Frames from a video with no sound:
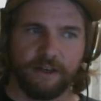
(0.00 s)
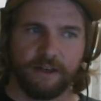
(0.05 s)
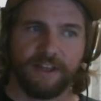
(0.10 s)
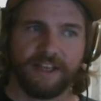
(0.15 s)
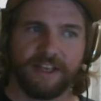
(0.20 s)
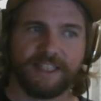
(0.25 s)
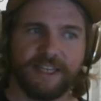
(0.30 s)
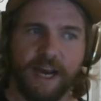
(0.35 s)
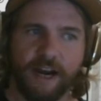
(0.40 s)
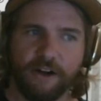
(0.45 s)
the
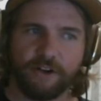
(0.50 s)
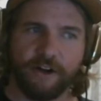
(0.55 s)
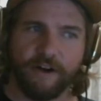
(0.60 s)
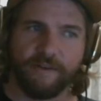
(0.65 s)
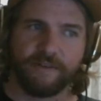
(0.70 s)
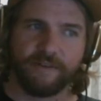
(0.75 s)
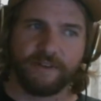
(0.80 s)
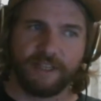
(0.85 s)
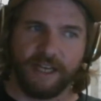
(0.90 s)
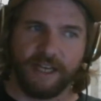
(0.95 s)
entire
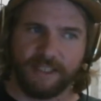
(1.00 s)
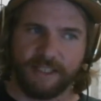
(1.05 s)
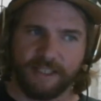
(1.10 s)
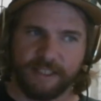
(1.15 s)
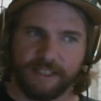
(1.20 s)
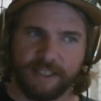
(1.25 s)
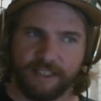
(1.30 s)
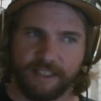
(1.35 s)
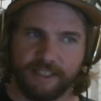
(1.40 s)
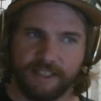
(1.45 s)
driving task of
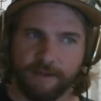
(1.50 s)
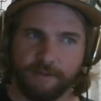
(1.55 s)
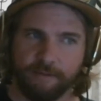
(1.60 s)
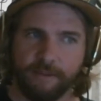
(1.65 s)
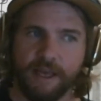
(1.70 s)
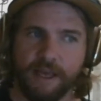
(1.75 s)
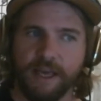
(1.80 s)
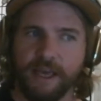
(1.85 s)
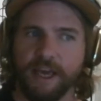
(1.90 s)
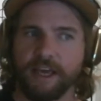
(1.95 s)
the
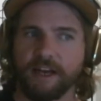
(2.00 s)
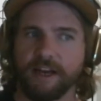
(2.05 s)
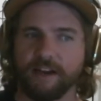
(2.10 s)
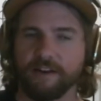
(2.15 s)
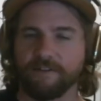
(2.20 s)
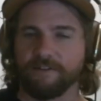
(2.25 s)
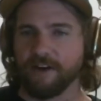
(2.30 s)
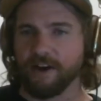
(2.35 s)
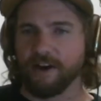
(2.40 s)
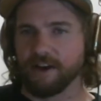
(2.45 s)
system in a
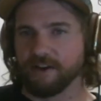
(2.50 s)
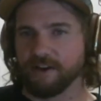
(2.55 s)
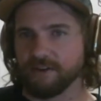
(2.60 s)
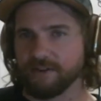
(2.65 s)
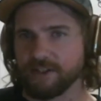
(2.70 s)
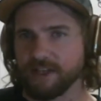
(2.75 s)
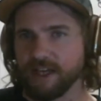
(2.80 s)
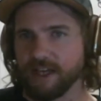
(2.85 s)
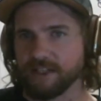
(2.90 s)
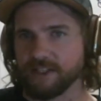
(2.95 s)
defined
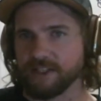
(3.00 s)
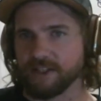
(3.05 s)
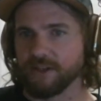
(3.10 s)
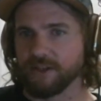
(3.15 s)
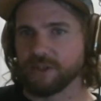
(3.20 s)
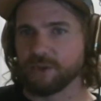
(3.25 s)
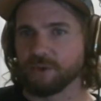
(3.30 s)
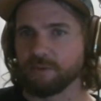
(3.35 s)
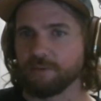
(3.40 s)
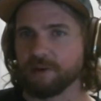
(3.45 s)
use case. So
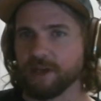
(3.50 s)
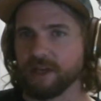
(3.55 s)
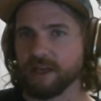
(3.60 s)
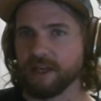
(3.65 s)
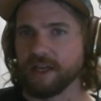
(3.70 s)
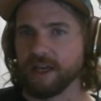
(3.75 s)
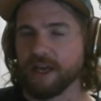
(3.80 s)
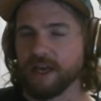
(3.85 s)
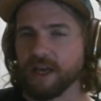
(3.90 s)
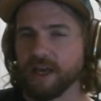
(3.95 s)
this would
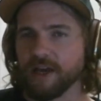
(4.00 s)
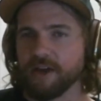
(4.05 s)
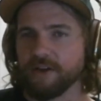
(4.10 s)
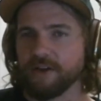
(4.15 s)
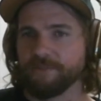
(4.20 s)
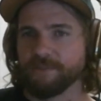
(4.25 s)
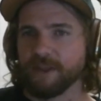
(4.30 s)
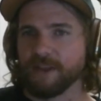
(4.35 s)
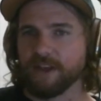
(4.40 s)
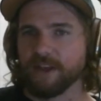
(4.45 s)
be,
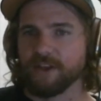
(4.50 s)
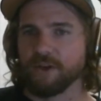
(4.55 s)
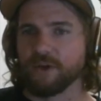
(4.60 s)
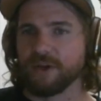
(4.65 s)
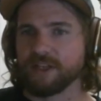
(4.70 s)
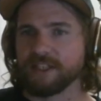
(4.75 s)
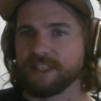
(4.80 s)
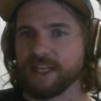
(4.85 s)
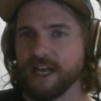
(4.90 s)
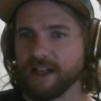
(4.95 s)
you
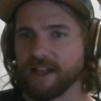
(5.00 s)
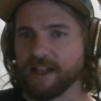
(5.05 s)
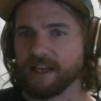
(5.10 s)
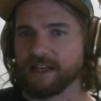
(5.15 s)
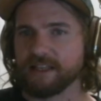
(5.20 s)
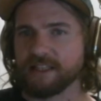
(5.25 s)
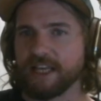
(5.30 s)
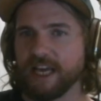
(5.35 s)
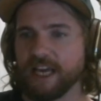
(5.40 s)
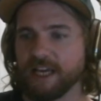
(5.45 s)
can tell it,
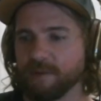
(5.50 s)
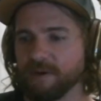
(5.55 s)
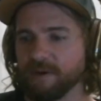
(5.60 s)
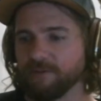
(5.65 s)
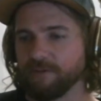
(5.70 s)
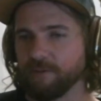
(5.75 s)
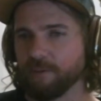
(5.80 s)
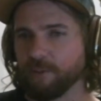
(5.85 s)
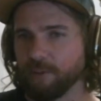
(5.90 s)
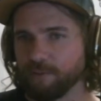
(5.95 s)
take
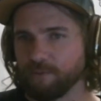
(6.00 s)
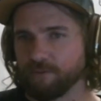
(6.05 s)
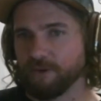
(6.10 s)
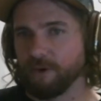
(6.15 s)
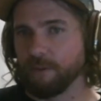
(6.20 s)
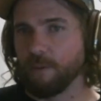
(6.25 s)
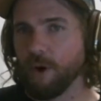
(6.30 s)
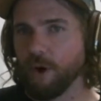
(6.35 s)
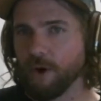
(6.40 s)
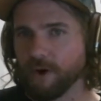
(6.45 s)
me
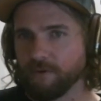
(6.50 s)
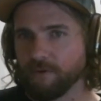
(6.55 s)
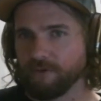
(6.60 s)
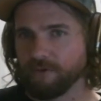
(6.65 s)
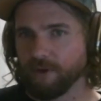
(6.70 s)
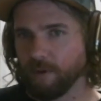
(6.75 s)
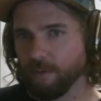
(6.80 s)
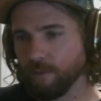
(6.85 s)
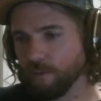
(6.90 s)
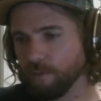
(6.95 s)

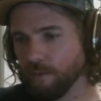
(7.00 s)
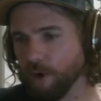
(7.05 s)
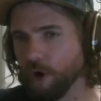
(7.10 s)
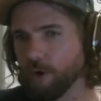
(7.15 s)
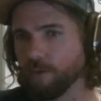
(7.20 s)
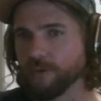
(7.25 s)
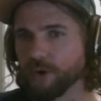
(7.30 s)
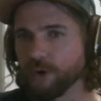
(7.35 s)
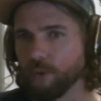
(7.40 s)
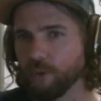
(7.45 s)
from
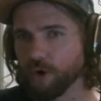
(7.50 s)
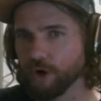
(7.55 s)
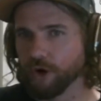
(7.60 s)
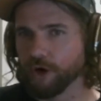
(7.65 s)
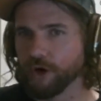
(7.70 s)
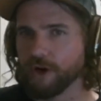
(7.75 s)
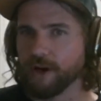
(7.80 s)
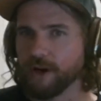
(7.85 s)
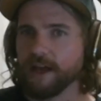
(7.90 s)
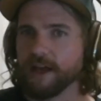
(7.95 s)
home to
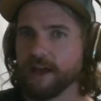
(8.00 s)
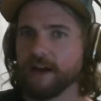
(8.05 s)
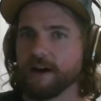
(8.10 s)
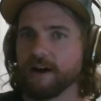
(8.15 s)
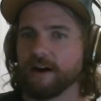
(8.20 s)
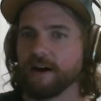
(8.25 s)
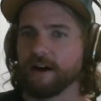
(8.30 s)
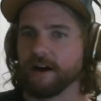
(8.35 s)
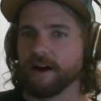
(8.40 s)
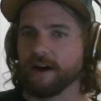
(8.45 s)
work
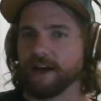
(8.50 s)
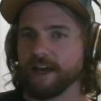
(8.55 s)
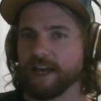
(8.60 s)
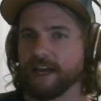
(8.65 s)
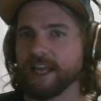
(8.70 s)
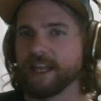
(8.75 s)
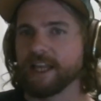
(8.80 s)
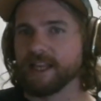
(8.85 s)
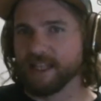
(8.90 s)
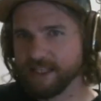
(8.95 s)

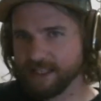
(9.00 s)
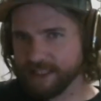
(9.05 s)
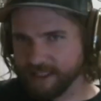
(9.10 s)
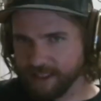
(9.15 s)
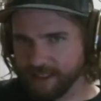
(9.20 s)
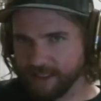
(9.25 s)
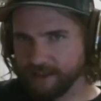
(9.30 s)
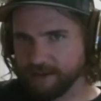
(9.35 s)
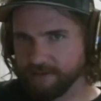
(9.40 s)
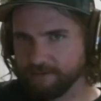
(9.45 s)
in this
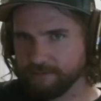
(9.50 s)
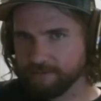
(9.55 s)
city.